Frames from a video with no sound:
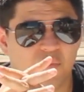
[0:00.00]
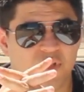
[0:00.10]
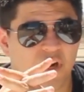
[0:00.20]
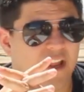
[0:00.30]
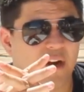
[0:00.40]

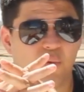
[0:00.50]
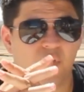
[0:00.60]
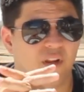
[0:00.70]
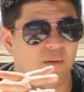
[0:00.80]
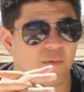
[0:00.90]
started at a
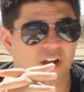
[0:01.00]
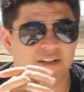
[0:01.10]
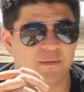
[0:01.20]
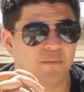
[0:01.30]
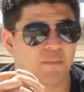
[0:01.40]
really
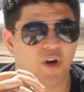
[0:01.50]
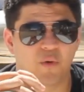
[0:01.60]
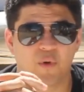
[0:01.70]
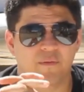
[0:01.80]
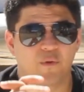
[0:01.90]
awesome
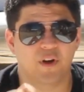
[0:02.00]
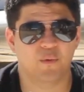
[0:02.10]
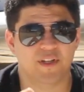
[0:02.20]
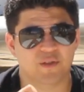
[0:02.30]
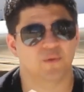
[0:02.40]
Part
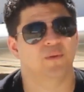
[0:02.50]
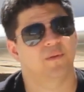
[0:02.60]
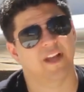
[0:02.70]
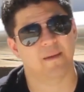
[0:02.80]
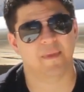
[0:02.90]
141 school
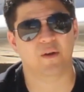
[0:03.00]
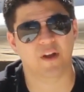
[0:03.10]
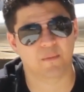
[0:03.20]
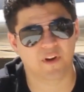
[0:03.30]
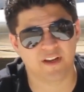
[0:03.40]
at
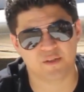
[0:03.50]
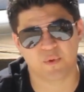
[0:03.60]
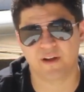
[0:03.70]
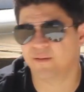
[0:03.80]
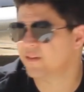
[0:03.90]
Montgomery as
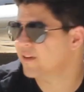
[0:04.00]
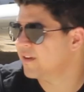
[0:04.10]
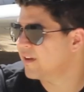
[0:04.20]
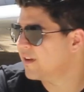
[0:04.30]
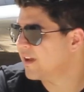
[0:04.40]
well.
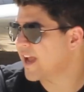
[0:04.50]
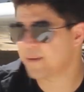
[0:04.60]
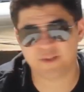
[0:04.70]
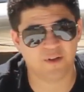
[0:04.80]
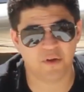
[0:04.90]

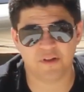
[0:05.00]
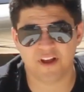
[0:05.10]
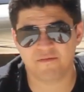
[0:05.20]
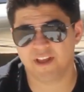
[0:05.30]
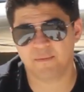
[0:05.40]
Absolutely
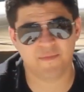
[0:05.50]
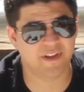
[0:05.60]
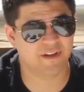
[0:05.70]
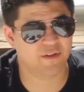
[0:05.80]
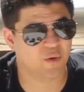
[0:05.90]
love them.
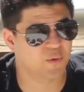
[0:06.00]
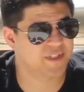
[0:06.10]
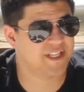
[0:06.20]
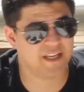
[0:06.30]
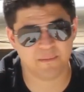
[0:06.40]
The whole
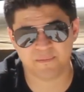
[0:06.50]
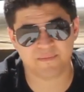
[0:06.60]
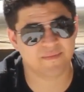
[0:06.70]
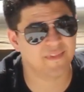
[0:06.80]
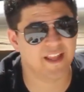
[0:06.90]
team
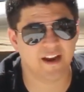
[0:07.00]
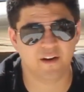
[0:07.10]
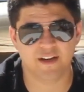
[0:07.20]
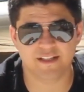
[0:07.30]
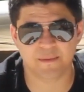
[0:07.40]

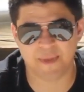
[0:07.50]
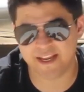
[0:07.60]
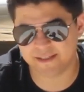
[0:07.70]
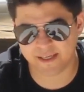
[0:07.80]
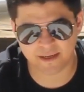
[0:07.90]
there is
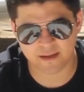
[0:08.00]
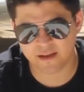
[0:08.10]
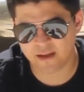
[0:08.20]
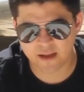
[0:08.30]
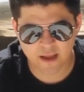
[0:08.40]
amazing.
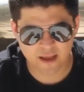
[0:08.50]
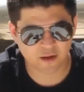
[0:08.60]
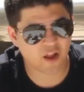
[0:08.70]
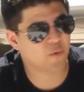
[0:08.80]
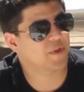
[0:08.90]
And
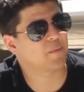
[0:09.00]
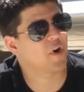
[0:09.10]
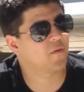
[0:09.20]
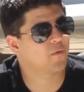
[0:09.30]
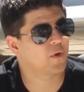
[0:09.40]
along with the
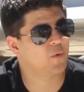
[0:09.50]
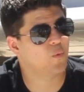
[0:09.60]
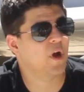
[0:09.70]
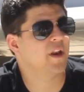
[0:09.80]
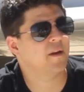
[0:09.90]
Part
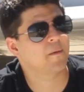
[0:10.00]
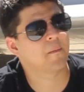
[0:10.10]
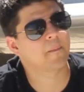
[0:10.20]
41